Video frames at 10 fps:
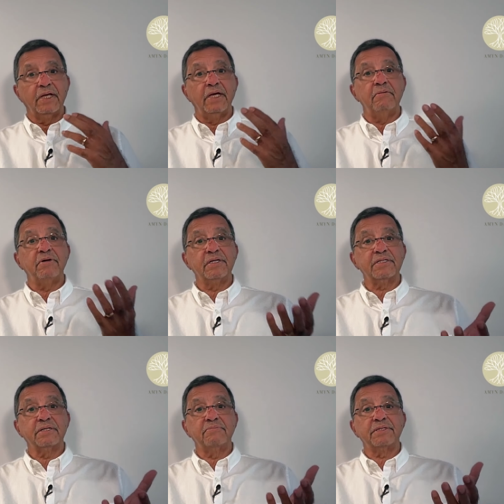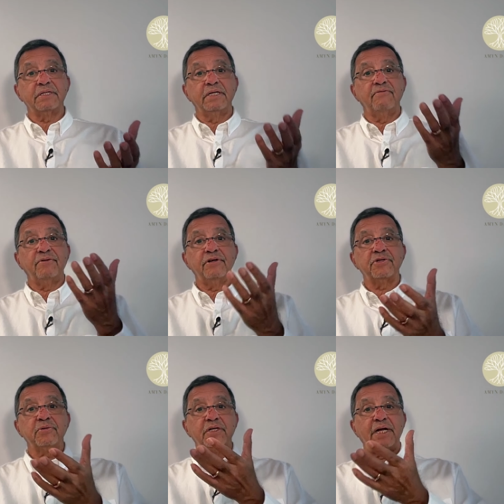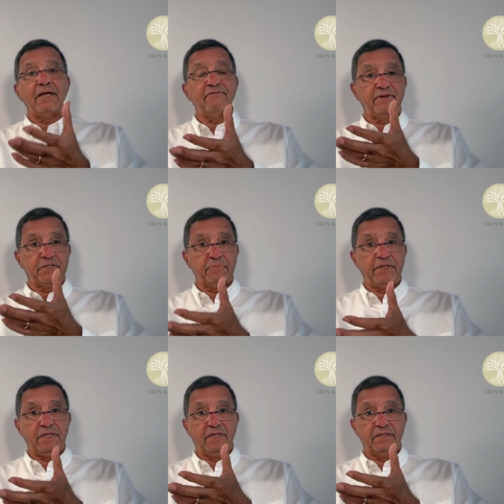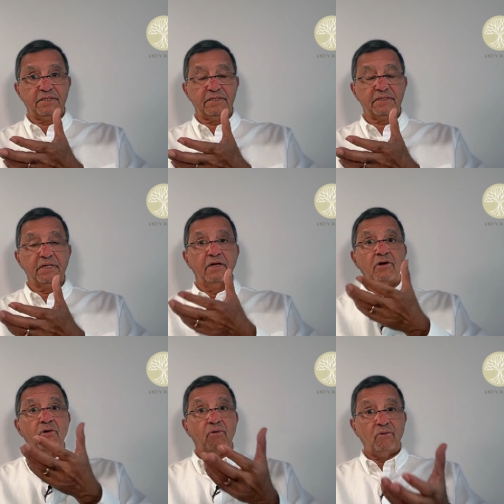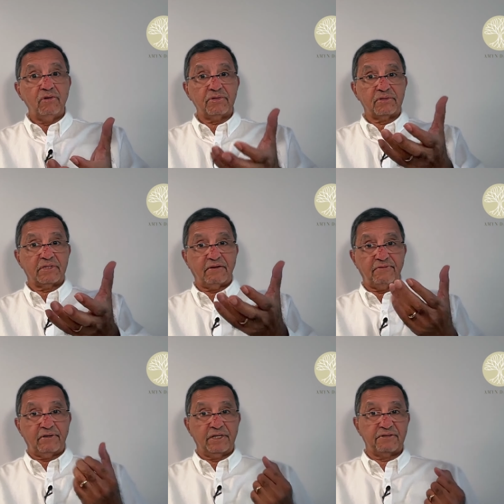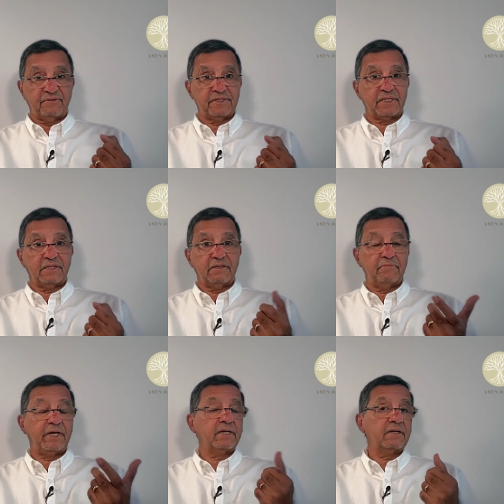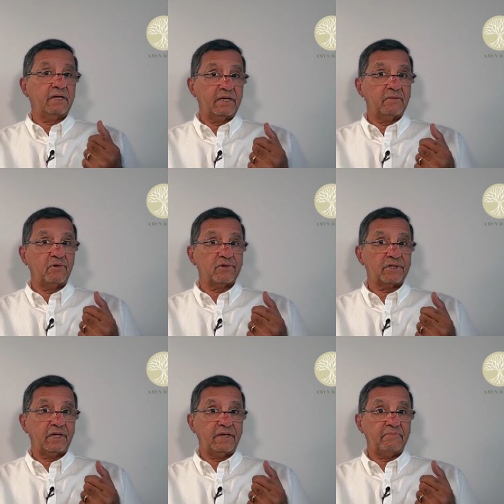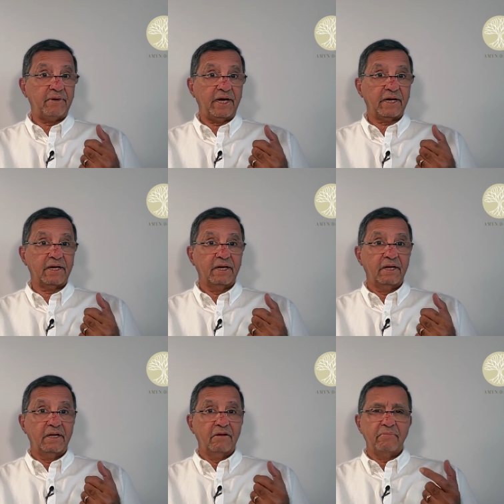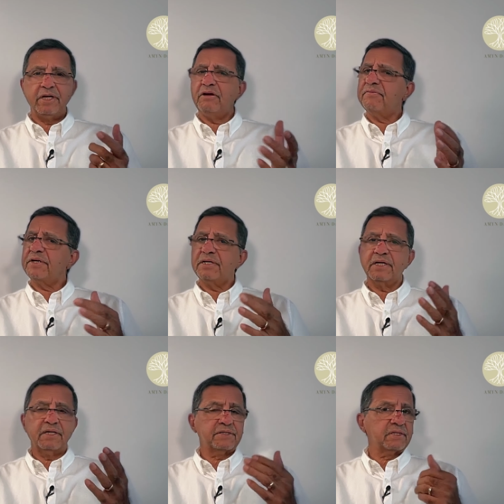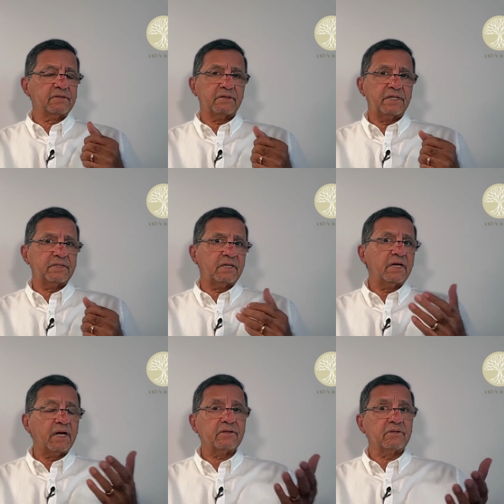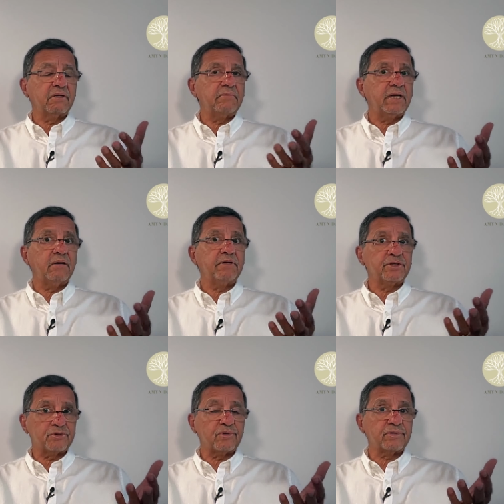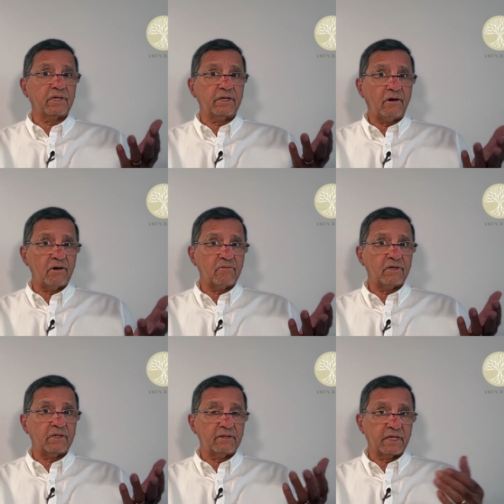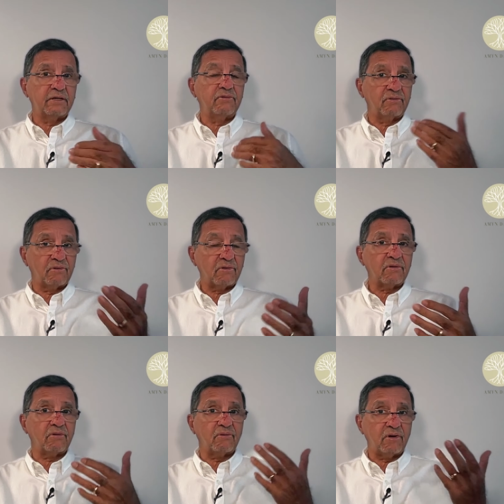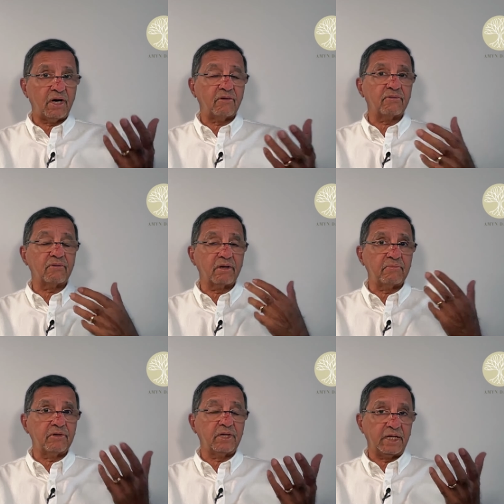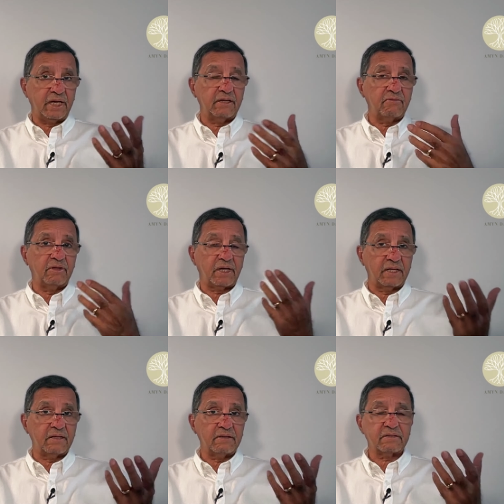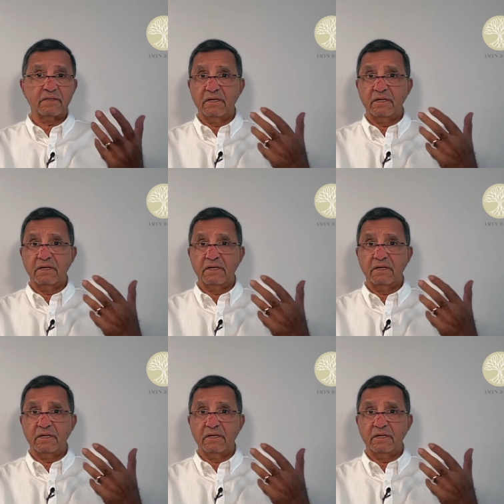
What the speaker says: immerse themselves in virtual life experiences, also suffer its physical, mental, and emotional impact. Many of the younger generation are actually becoming socially awkward. They do not know how to communicate with others,